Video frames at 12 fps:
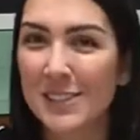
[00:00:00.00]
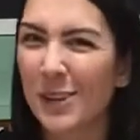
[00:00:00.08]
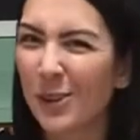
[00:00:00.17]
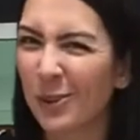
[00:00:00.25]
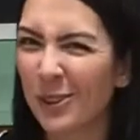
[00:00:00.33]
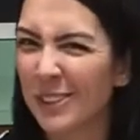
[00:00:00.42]

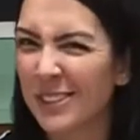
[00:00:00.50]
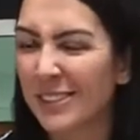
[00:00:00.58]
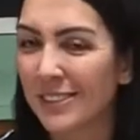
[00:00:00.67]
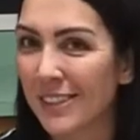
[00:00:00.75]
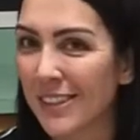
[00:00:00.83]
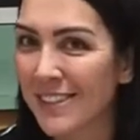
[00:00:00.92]
or your
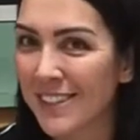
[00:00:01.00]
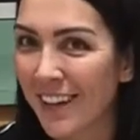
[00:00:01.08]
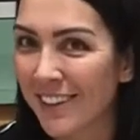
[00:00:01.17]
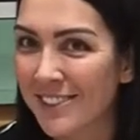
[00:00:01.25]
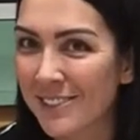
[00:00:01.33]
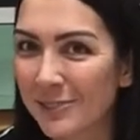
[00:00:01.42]
dirty
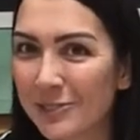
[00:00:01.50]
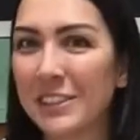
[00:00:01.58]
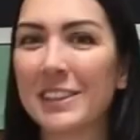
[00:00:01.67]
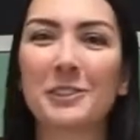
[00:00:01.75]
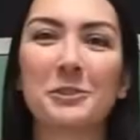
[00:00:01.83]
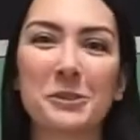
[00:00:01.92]
socks over in the
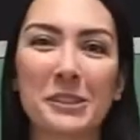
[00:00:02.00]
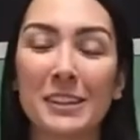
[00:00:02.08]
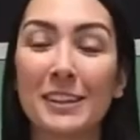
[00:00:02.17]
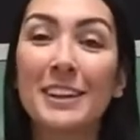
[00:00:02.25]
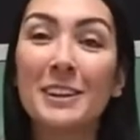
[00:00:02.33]
corner.